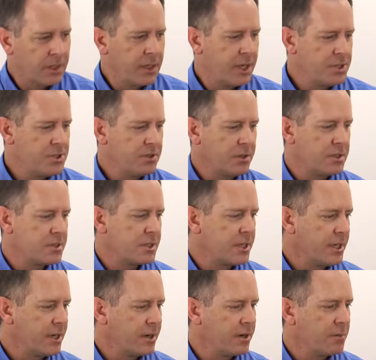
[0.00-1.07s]
As you can see
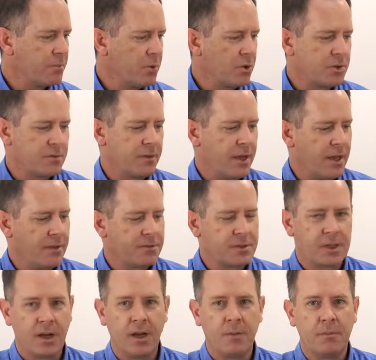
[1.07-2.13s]
here, pulse valves
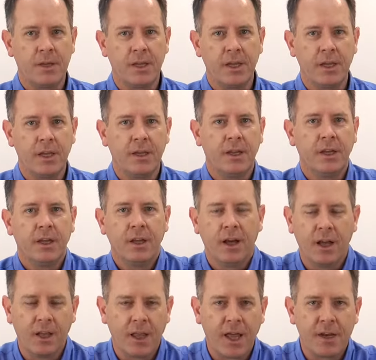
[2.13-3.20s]
come in
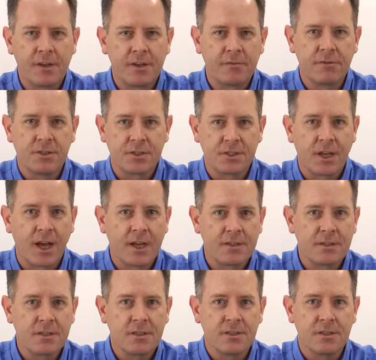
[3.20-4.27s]
a lot of different
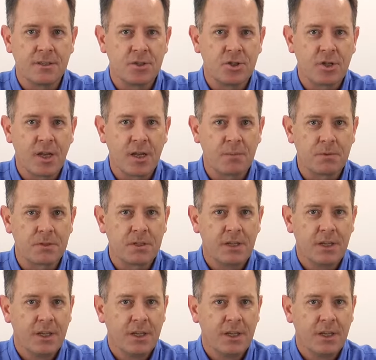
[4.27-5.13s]
sizes and shapes.